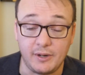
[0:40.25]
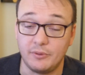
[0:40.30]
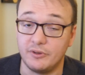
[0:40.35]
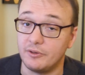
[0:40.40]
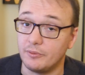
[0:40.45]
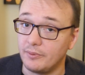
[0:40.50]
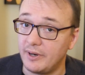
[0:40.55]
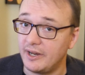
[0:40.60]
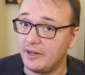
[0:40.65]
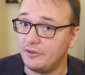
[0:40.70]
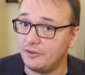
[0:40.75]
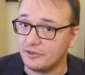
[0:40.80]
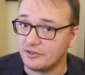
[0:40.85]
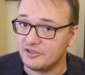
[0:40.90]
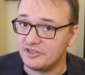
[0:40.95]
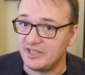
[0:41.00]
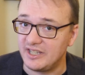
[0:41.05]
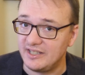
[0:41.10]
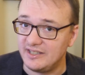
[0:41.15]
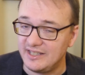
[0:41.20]
With a regular
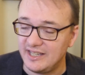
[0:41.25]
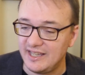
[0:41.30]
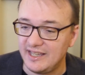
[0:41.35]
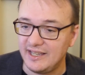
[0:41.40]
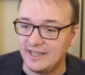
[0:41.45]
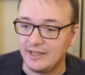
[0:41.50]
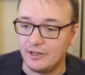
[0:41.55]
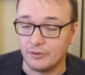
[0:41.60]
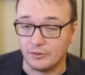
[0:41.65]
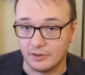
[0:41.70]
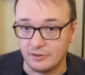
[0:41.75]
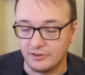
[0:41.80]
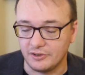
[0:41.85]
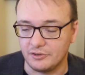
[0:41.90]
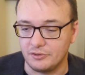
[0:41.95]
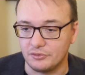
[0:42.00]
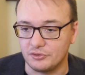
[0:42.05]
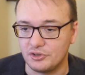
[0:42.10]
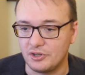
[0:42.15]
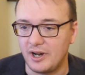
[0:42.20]
CT or
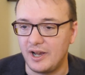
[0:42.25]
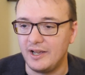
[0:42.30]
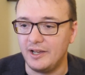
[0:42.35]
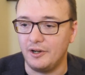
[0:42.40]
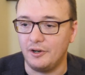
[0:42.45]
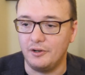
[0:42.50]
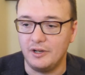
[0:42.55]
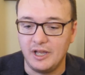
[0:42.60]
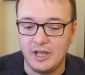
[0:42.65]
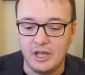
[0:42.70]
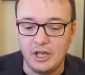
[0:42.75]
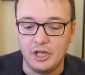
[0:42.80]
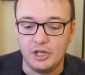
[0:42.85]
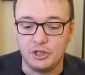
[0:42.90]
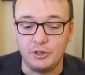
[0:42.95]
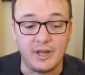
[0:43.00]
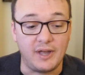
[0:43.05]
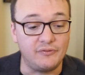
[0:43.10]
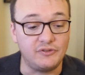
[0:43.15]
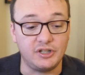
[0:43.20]
clinical trial,
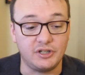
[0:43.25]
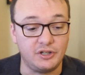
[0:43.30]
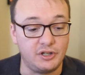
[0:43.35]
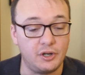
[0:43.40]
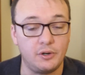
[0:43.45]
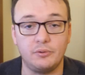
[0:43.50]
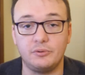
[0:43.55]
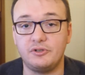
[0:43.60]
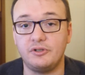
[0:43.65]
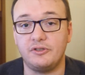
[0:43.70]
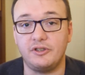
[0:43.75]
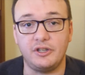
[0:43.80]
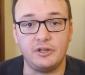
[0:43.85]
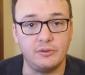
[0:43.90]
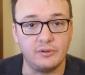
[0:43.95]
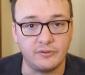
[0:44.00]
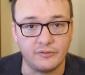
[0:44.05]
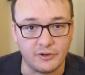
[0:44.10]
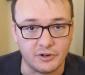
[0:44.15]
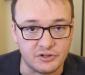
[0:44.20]
you have to go to the
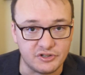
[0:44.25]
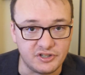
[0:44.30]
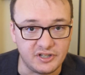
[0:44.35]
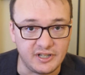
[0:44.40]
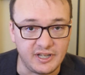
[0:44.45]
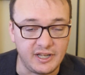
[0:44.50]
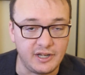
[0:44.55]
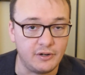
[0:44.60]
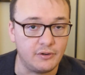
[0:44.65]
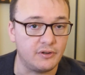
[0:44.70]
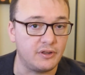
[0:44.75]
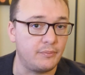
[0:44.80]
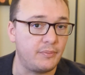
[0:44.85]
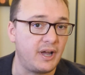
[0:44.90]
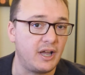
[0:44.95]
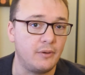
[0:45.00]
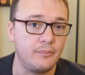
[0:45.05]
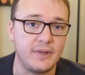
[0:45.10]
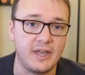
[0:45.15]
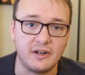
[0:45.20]
university or the
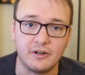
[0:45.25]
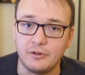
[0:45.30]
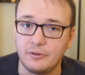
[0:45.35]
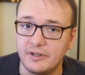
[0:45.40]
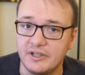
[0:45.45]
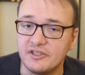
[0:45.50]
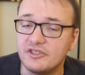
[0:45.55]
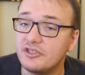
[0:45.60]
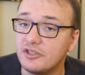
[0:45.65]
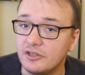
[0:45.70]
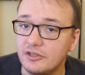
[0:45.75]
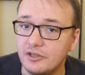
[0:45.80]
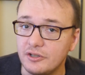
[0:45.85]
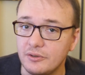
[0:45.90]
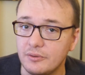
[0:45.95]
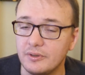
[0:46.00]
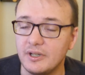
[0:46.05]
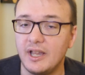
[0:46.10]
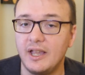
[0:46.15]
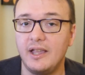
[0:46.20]
biomedical
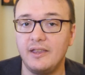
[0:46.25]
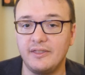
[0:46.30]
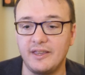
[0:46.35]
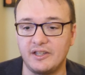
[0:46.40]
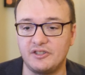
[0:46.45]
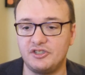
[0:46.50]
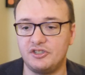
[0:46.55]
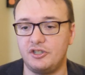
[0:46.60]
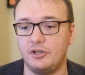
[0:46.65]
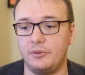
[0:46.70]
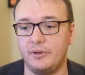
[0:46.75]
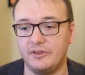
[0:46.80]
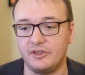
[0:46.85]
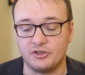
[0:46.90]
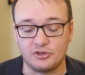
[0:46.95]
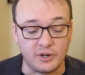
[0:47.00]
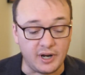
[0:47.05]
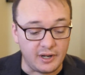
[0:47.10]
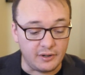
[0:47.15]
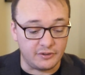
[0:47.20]
institute that's doing the
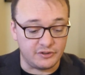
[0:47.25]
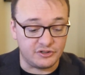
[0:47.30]
trial.